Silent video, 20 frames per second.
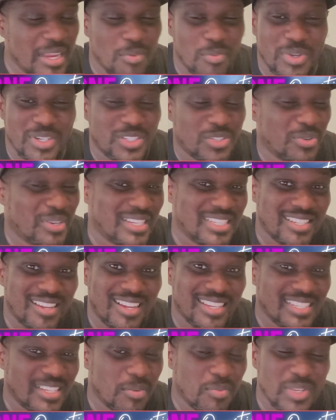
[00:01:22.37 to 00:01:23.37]
and we're so
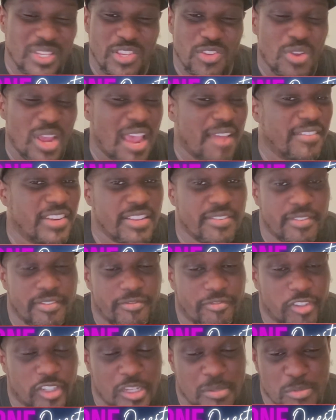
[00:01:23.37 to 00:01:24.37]
exhausted. We still haven't
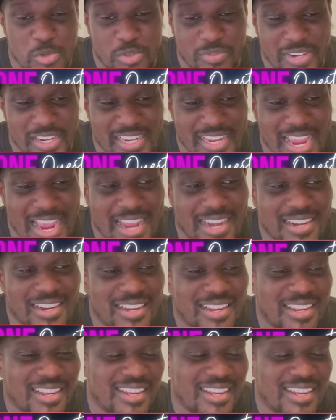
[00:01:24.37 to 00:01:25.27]
even fully moved in yet,